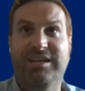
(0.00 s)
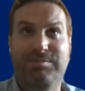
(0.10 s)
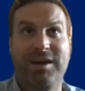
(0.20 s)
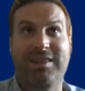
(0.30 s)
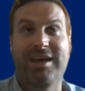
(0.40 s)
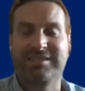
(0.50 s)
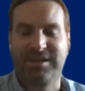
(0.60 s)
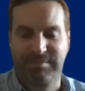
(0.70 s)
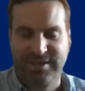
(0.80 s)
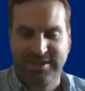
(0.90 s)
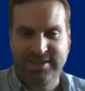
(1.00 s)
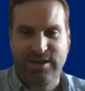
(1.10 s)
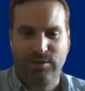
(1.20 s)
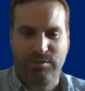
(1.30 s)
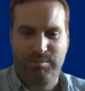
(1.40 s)
expect that same
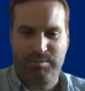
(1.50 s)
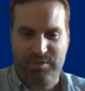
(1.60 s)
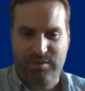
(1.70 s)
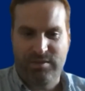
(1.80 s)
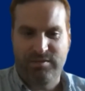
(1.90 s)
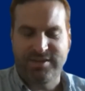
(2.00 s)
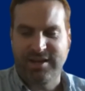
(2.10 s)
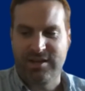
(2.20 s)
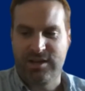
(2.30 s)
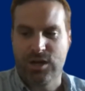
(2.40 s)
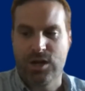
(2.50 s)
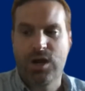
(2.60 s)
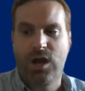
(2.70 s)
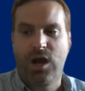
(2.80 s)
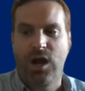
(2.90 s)
discount the second year.
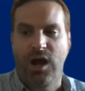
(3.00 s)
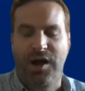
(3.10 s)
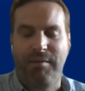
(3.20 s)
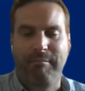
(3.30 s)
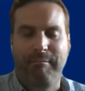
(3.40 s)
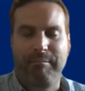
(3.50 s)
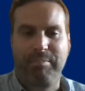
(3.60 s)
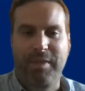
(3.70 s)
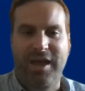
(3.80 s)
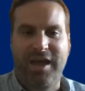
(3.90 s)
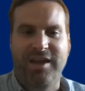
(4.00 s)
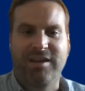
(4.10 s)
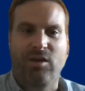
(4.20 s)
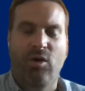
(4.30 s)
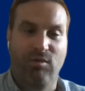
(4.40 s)

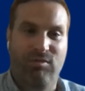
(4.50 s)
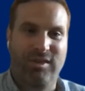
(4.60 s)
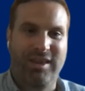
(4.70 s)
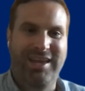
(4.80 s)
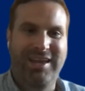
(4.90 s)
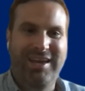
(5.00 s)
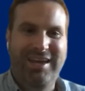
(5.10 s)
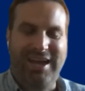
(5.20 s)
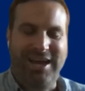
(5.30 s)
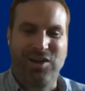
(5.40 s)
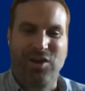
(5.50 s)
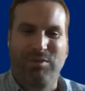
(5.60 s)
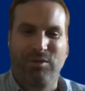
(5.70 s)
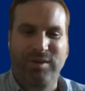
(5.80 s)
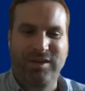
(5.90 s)
And hopefully in a
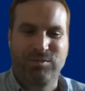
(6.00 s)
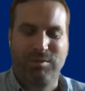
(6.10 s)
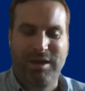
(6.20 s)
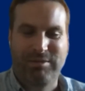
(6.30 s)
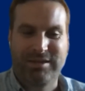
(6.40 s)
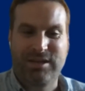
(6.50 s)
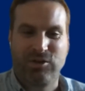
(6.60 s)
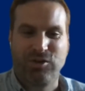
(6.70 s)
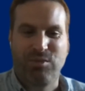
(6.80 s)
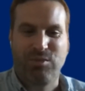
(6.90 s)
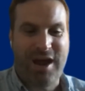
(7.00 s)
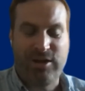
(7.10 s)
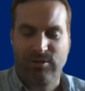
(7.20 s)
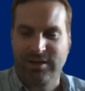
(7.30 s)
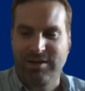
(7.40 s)
couple of weeks, we'll be able to tell you more
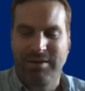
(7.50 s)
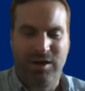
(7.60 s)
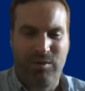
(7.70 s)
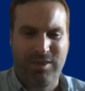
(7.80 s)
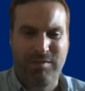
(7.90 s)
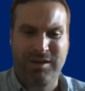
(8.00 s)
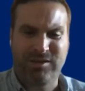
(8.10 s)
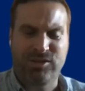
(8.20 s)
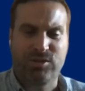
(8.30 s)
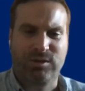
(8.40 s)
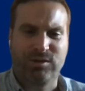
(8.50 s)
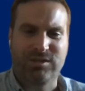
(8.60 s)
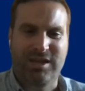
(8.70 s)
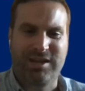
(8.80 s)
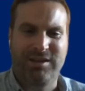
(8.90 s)
accurately about what the picture
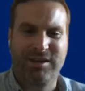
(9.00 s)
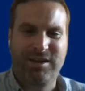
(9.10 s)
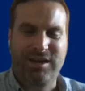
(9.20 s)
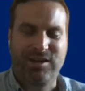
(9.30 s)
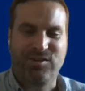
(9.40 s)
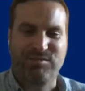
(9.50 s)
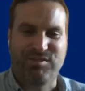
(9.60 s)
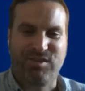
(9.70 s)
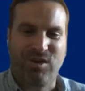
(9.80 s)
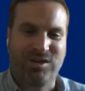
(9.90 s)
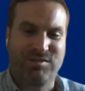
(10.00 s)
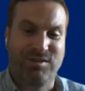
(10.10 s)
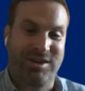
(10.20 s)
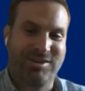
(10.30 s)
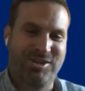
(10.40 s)
looks like in terms of costs
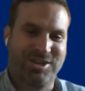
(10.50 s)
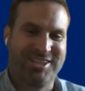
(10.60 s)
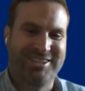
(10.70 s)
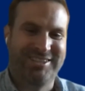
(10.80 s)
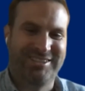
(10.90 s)
for next year.